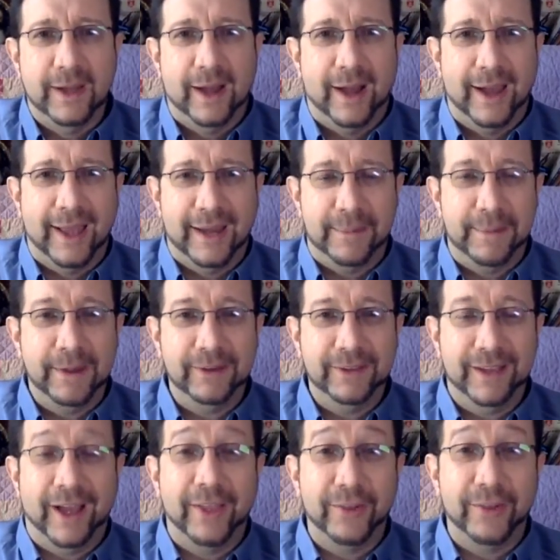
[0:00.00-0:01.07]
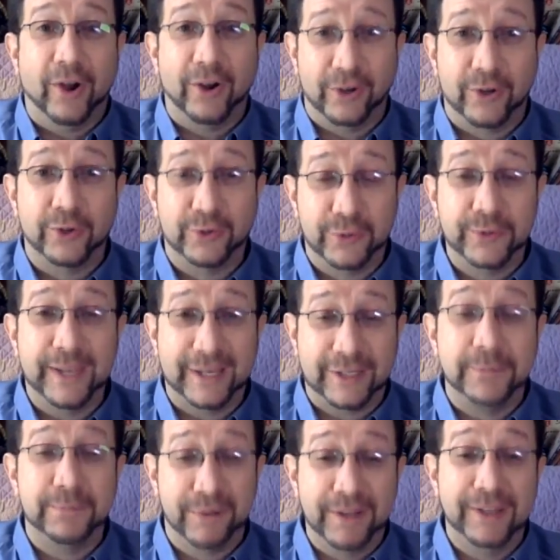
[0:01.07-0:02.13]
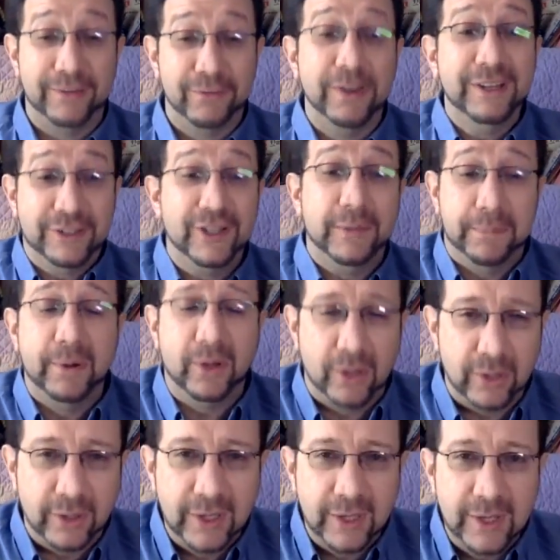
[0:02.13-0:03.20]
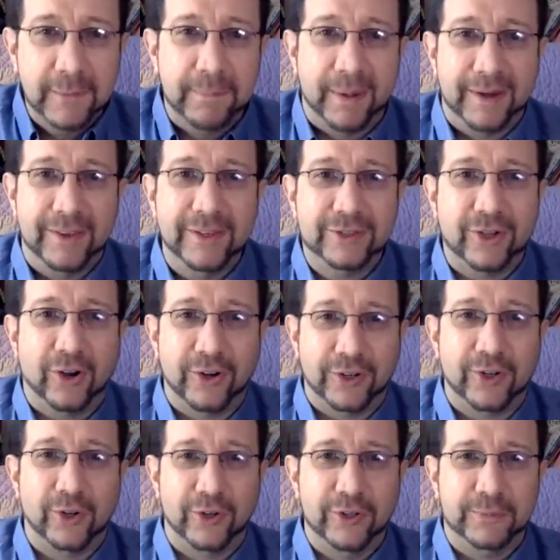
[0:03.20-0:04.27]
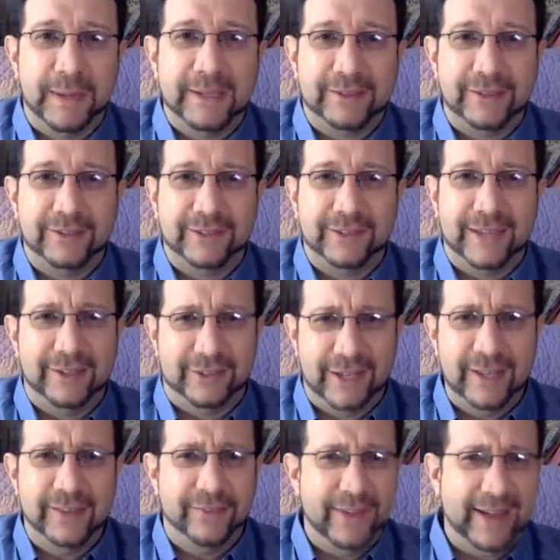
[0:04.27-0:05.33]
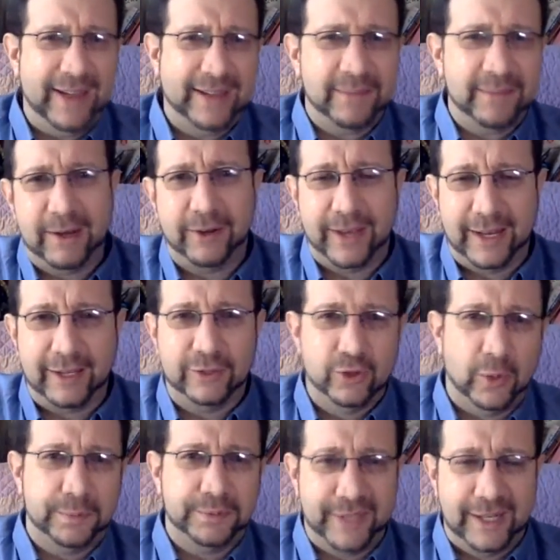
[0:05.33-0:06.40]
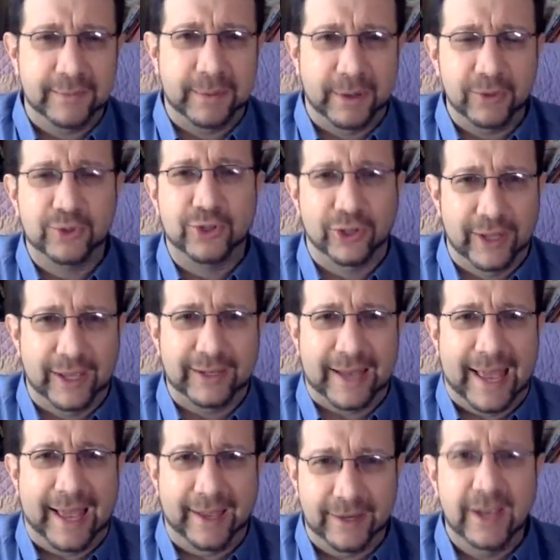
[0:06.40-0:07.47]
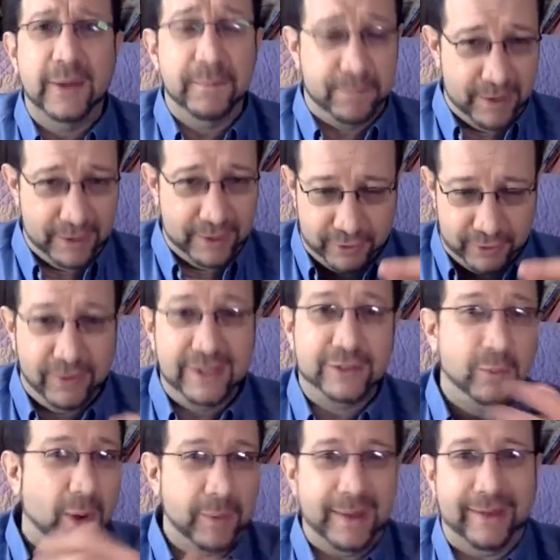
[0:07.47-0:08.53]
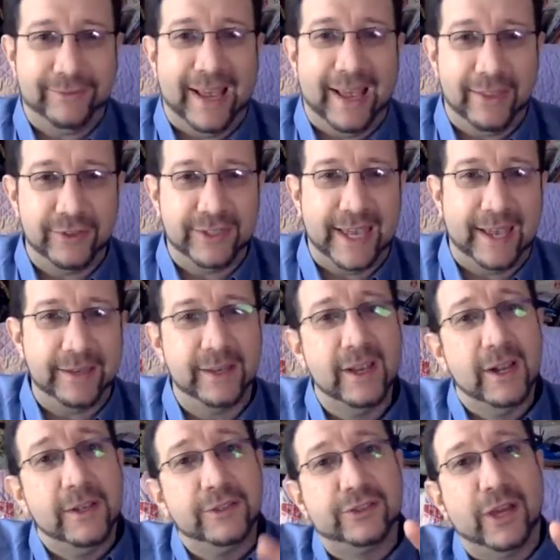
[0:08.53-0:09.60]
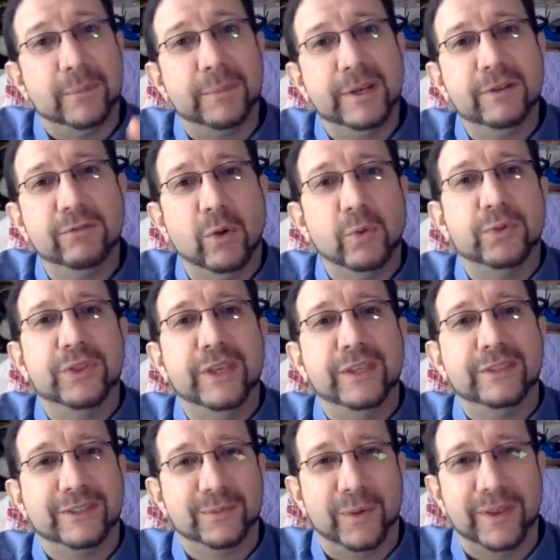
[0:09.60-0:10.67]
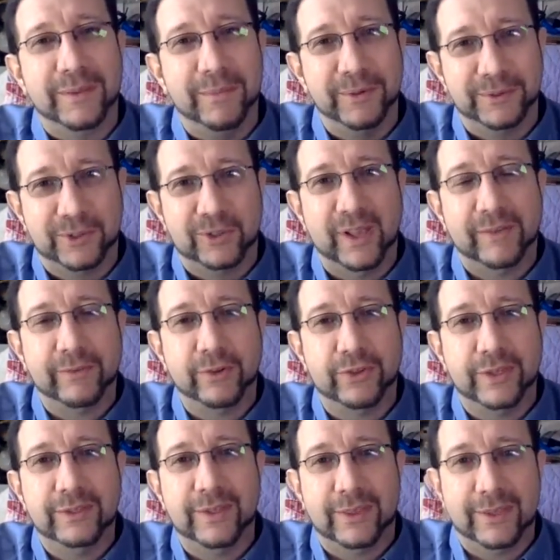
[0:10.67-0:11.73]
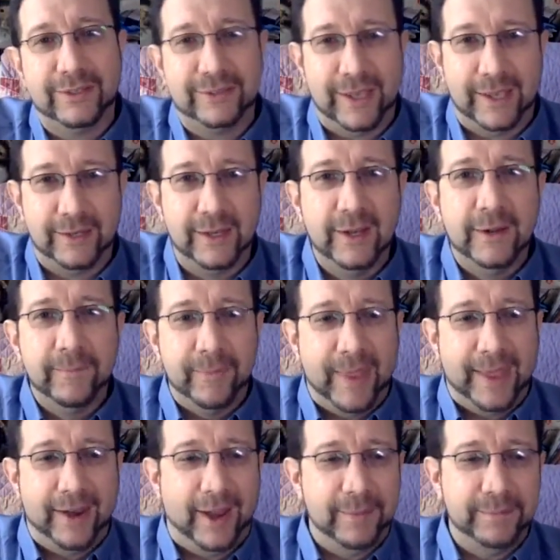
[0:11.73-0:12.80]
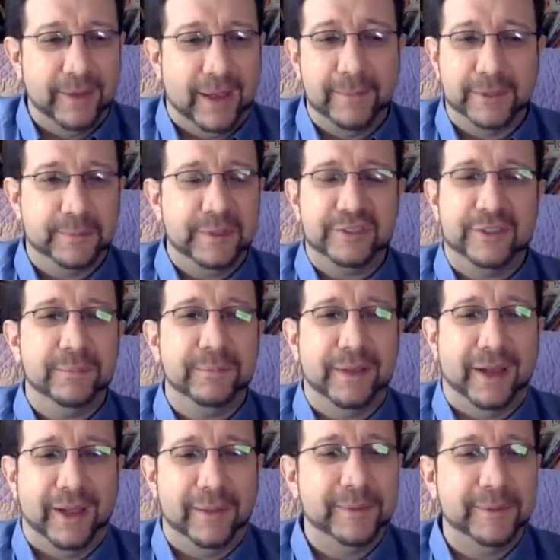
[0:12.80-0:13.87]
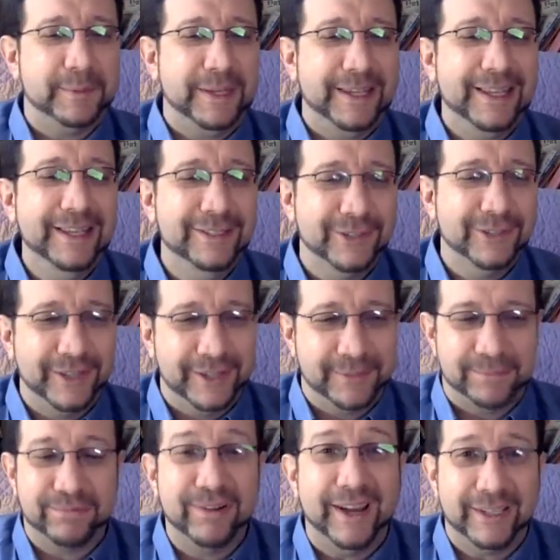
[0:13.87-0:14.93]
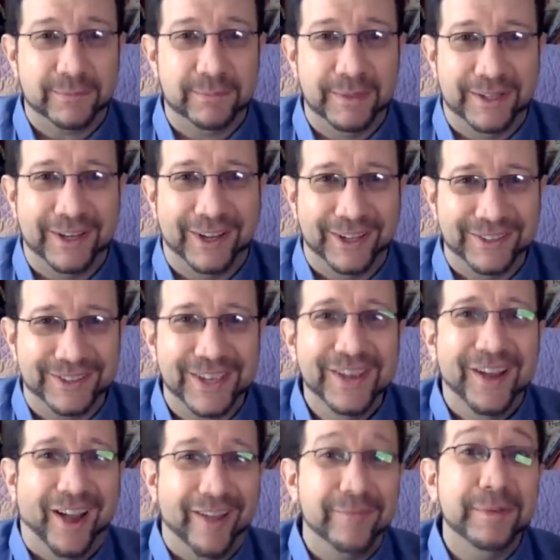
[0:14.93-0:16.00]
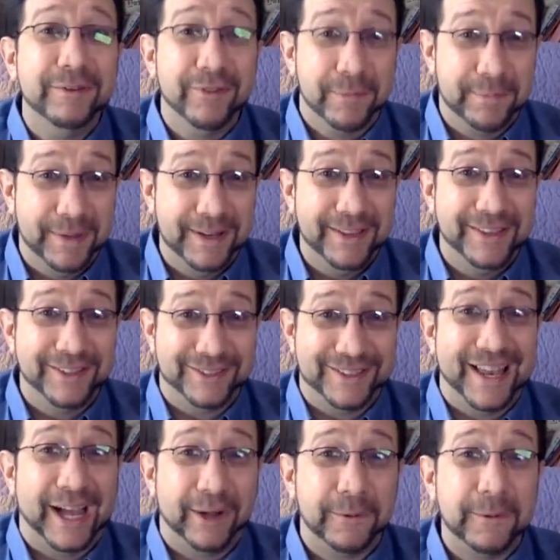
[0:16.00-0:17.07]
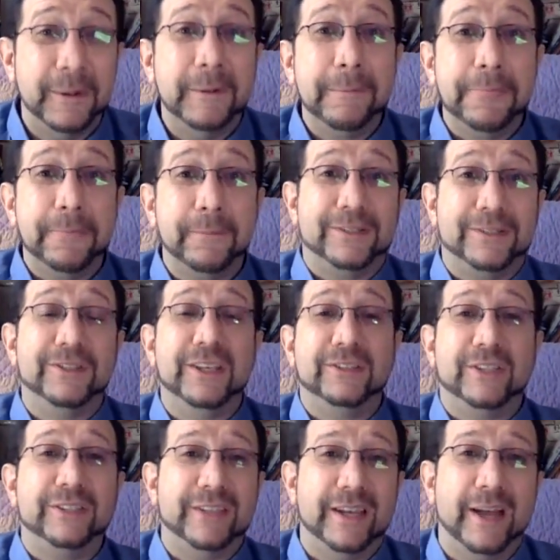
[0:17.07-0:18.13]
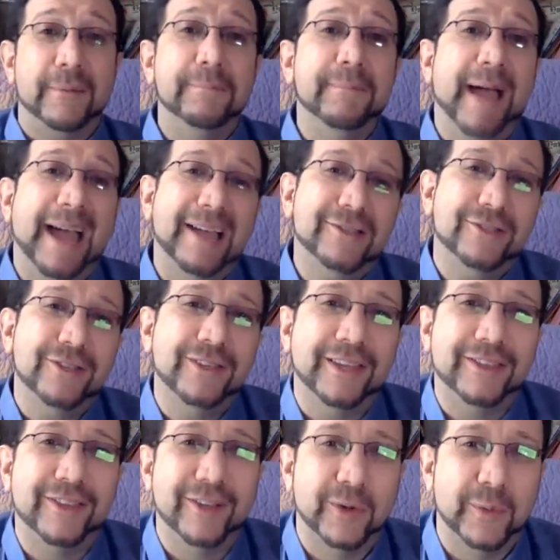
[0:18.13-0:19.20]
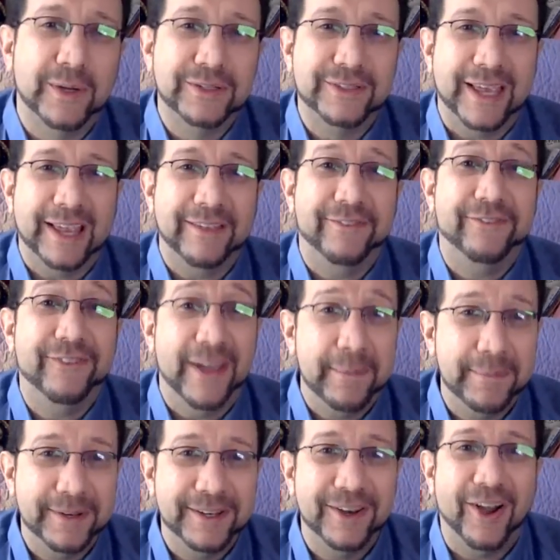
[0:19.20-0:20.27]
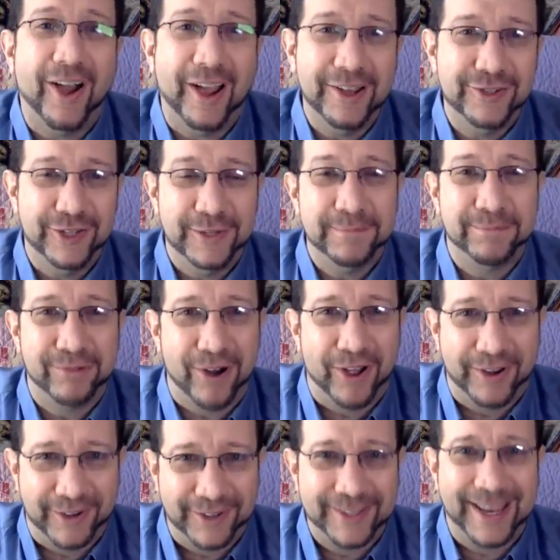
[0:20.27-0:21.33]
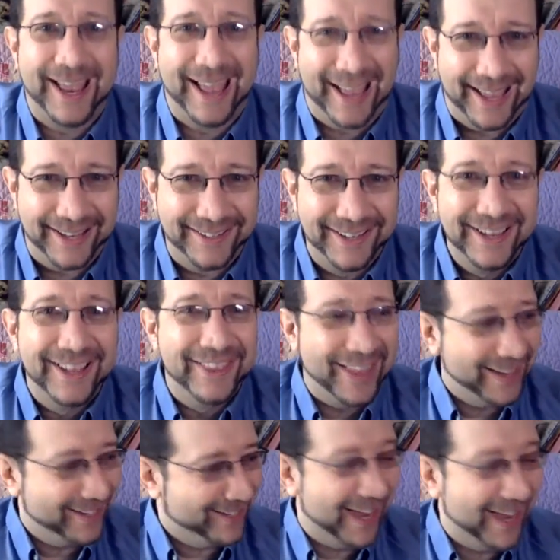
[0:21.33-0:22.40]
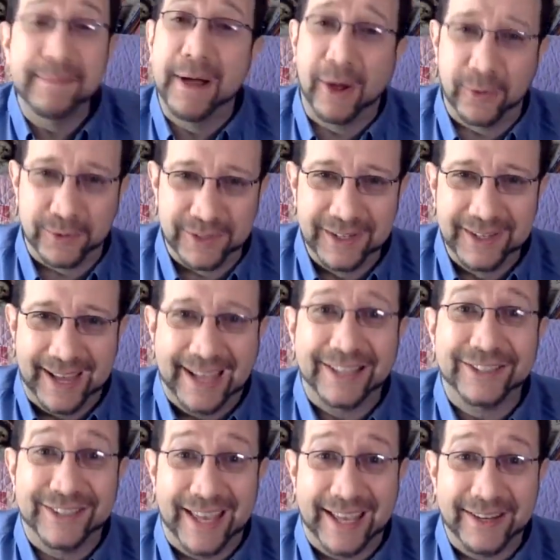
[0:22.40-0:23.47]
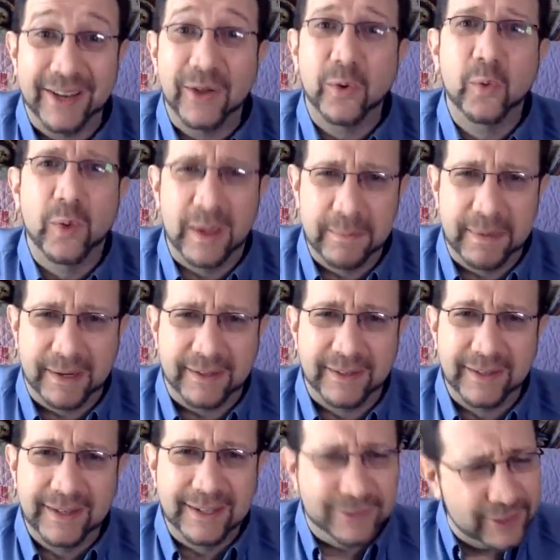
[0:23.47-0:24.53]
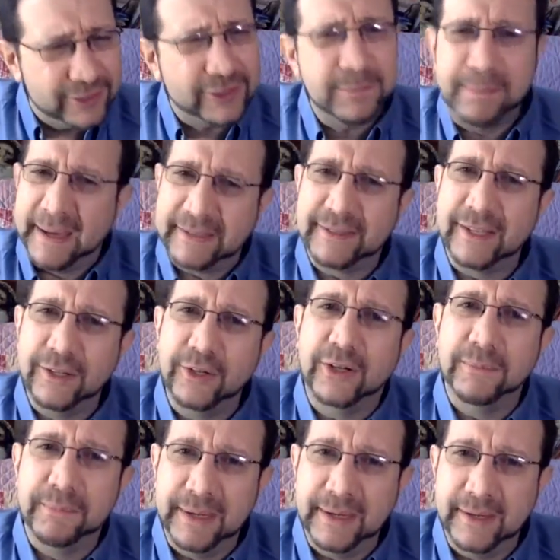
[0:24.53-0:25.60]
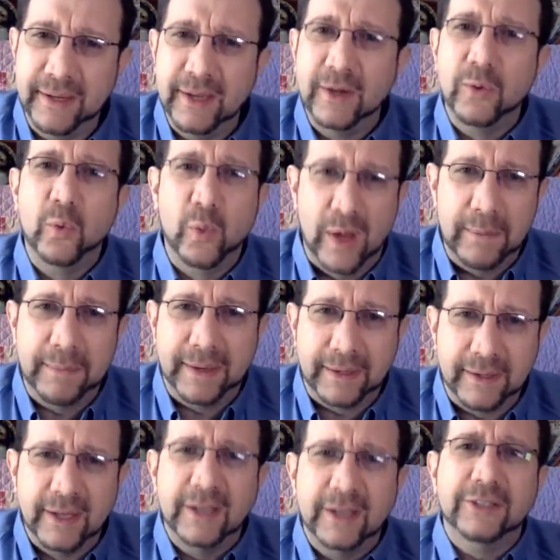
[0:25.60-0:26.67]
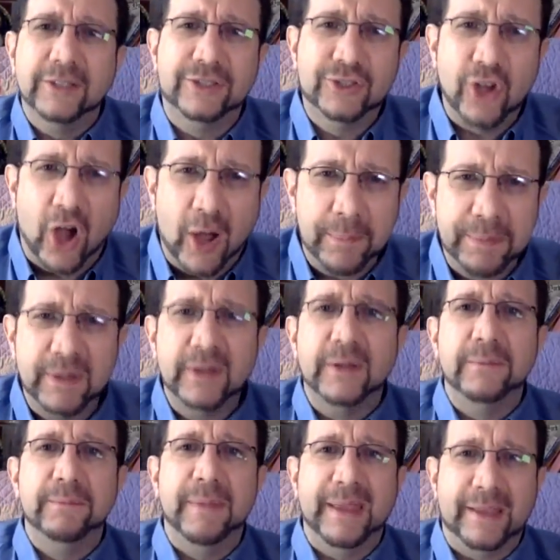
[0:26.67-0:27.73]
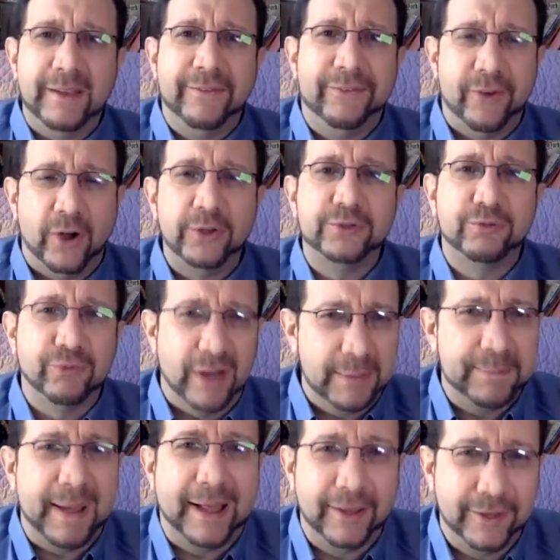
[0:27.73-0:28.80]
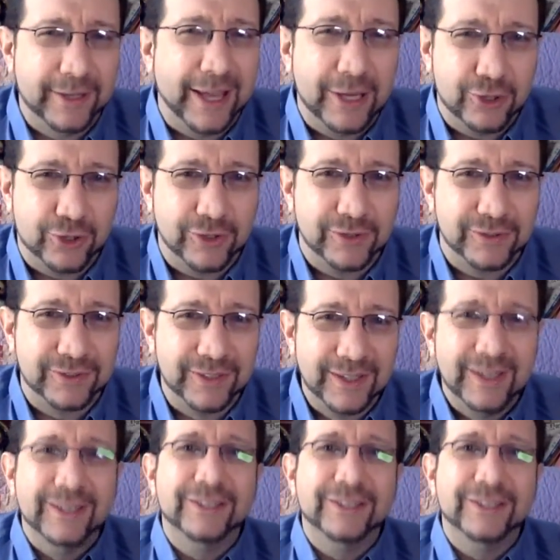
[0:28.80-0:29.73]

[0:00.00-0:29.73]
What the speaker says: And apparently other articles, he was actually pretty reasonable. But in this article, he was basically saying, you see, the fact that men are getting so upset about Gillette ad is the reason why we have to have this ad. Somebody wrote this. It's one of the most clever things that they said. And I must be easily impressed because I've been repeating this now, which is this. They said, imagine that there was a feminine hygiene product ad that came out and said, women, is this the best that you can be? Women, stop making false rape allegations.